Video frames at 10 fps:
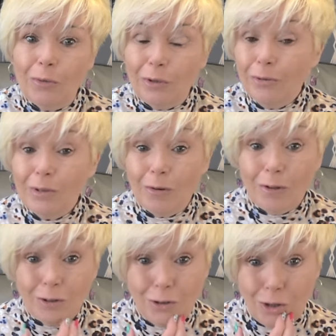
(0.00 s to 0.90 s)
Sew Girl, so
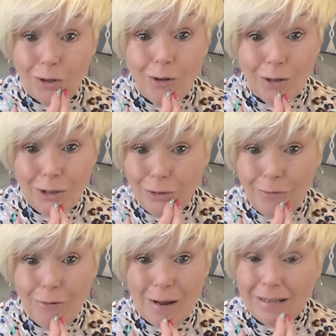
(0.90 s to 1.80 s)
got to talk
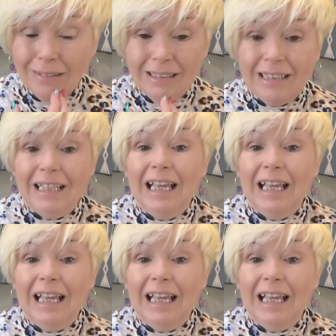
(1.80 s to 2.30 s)
to Ruan.